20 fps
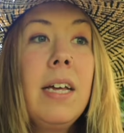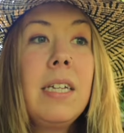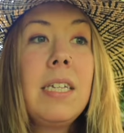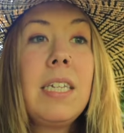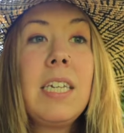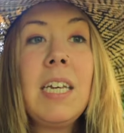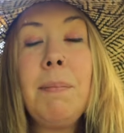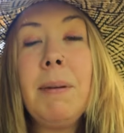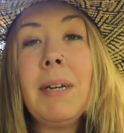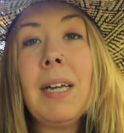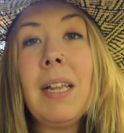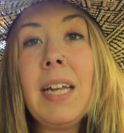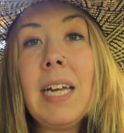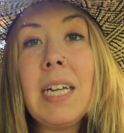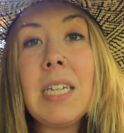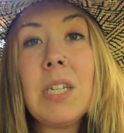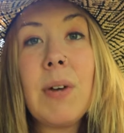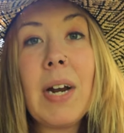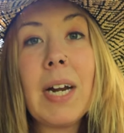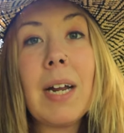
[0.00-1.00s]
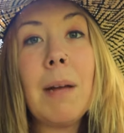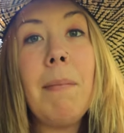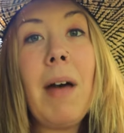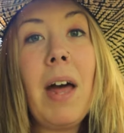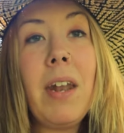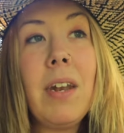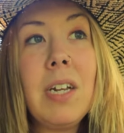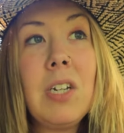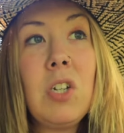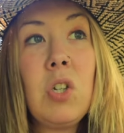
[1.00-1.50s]
Typically, it's
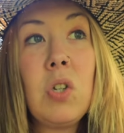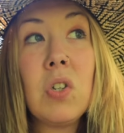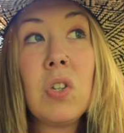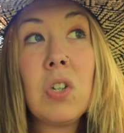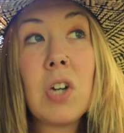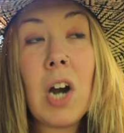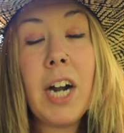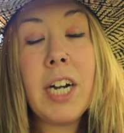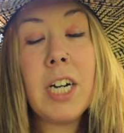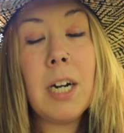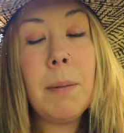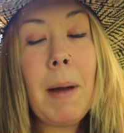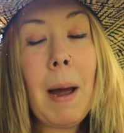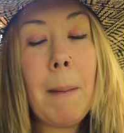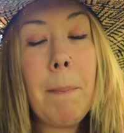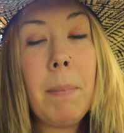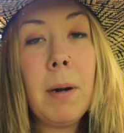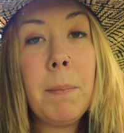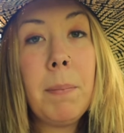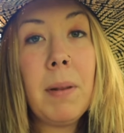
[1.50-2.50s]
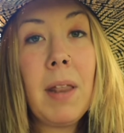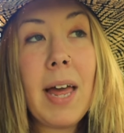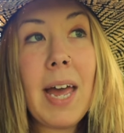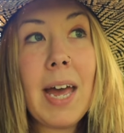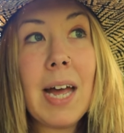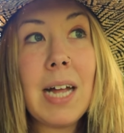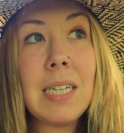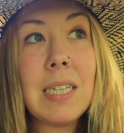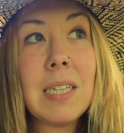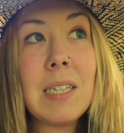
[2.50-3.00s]
recommended to start your pepper
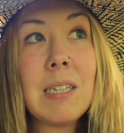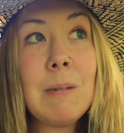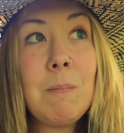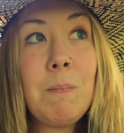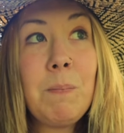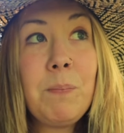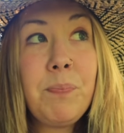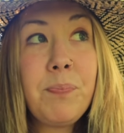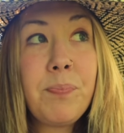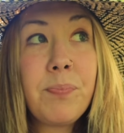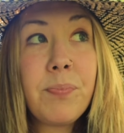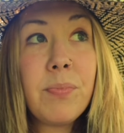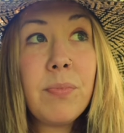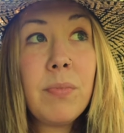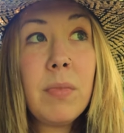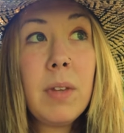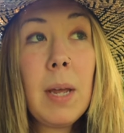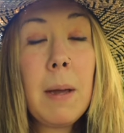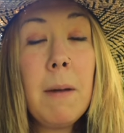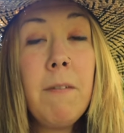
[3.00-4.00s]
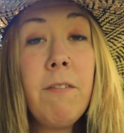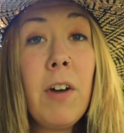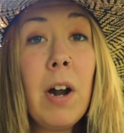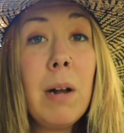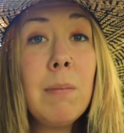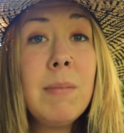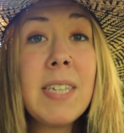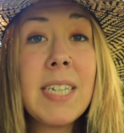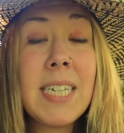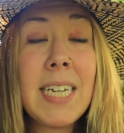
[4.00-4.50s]
plants
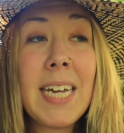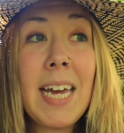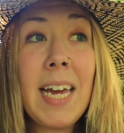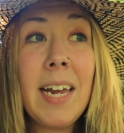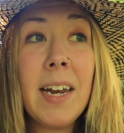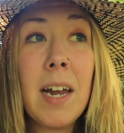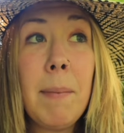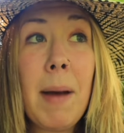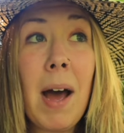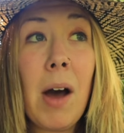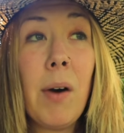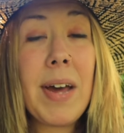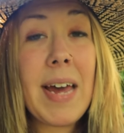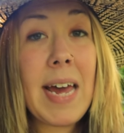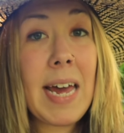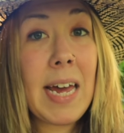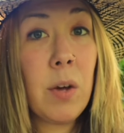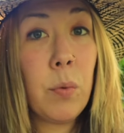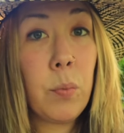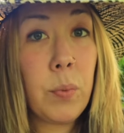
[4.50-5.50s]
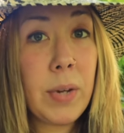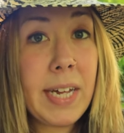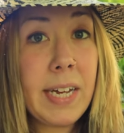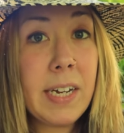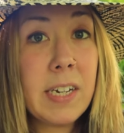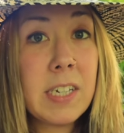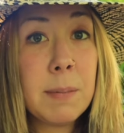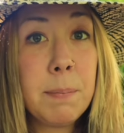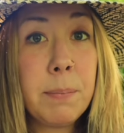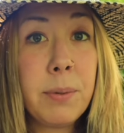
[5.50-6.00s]
from seed about 8
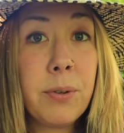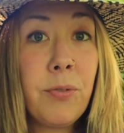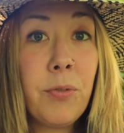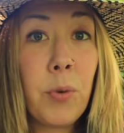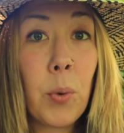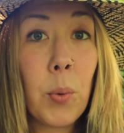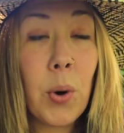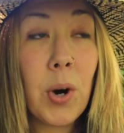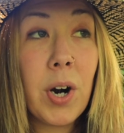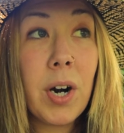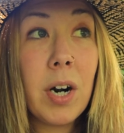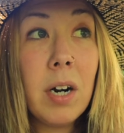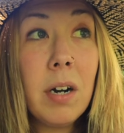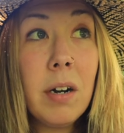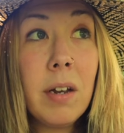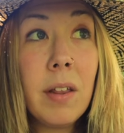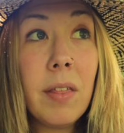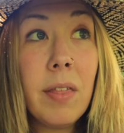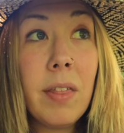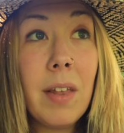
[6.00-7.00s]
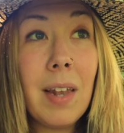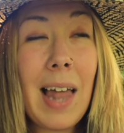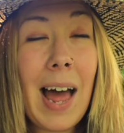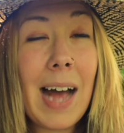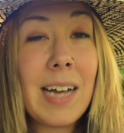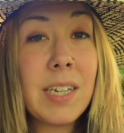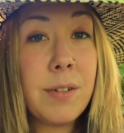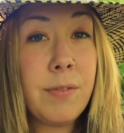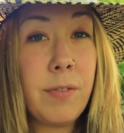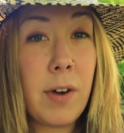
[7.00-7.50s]
weeks before the
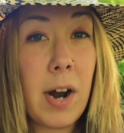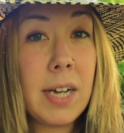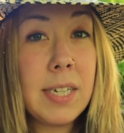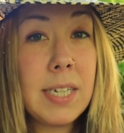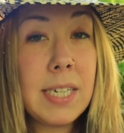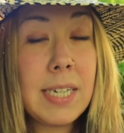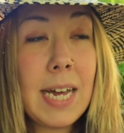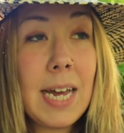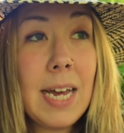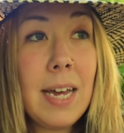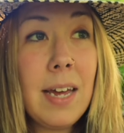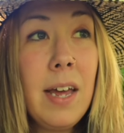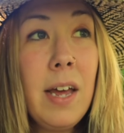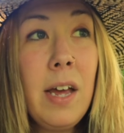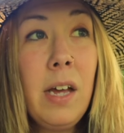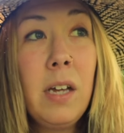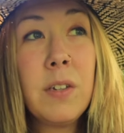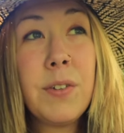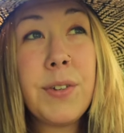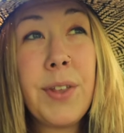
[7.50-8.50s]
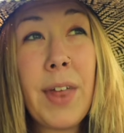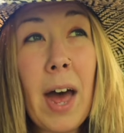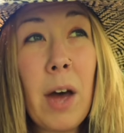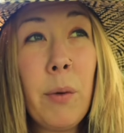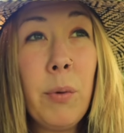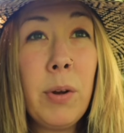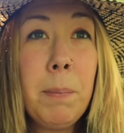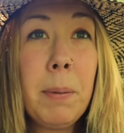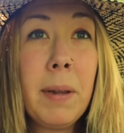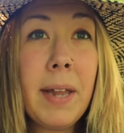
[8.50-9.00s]
last frost date. So
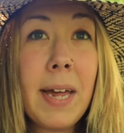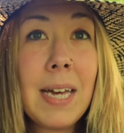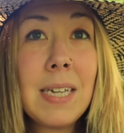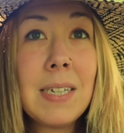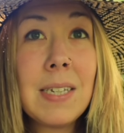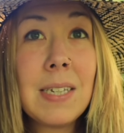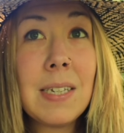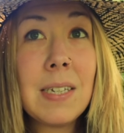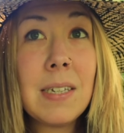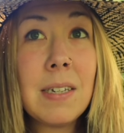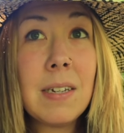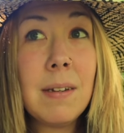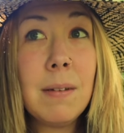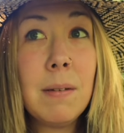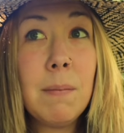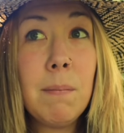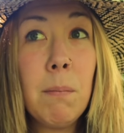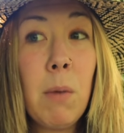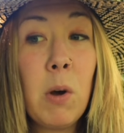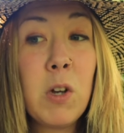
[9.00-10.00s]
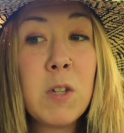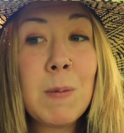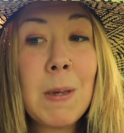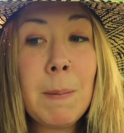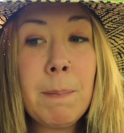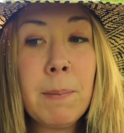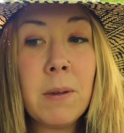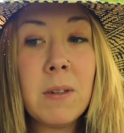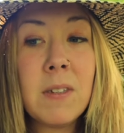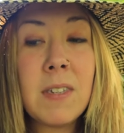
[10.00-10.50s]
that would place most
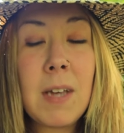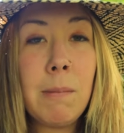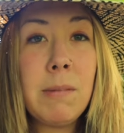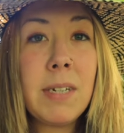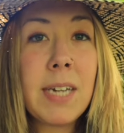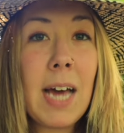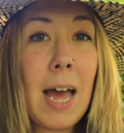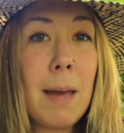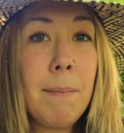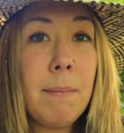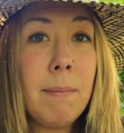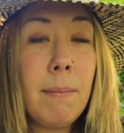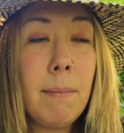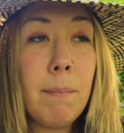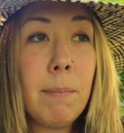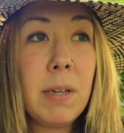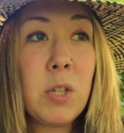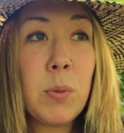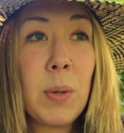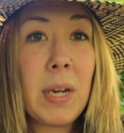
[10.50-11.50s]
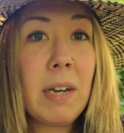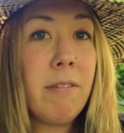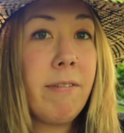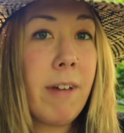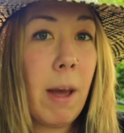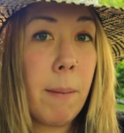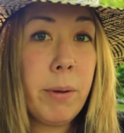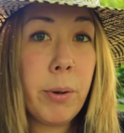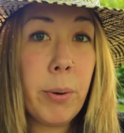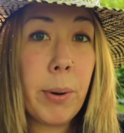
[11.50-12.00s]
people sometime between
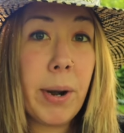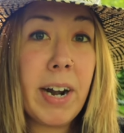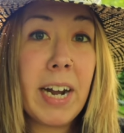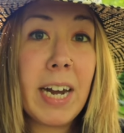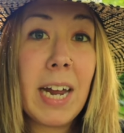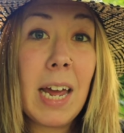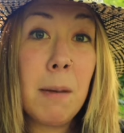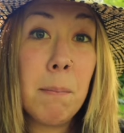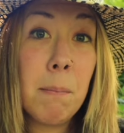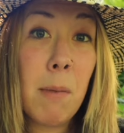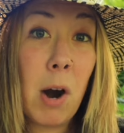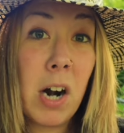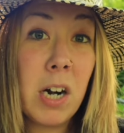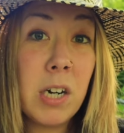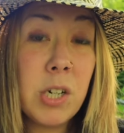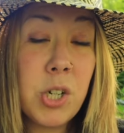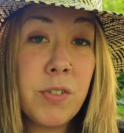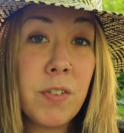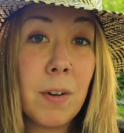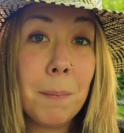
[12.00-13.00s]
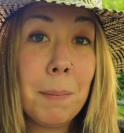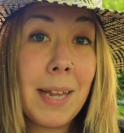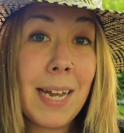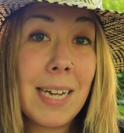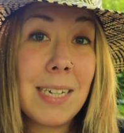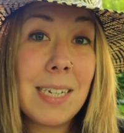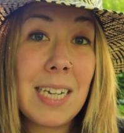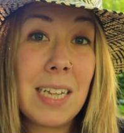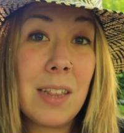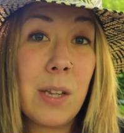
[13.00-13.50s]
February and March for
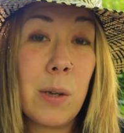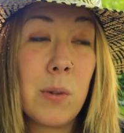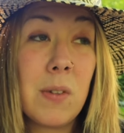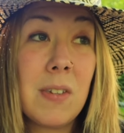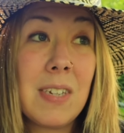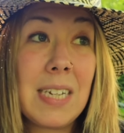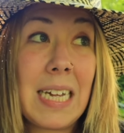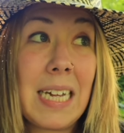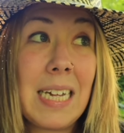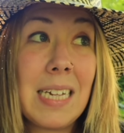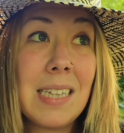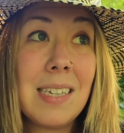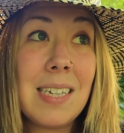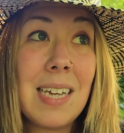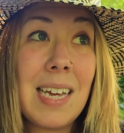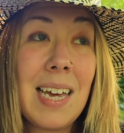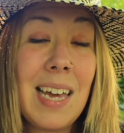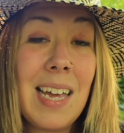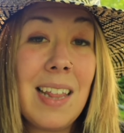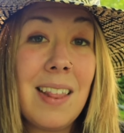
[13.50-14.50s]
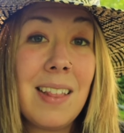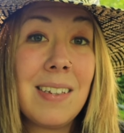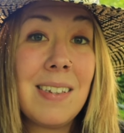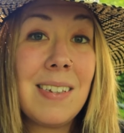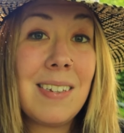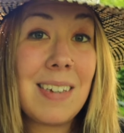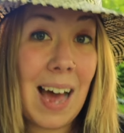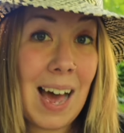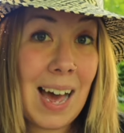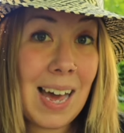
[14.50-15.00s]
planting those seeds
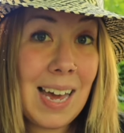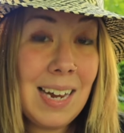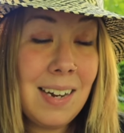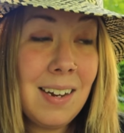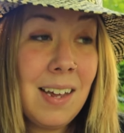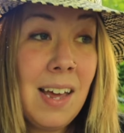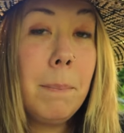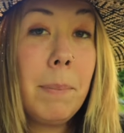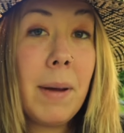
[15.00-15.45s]
inside.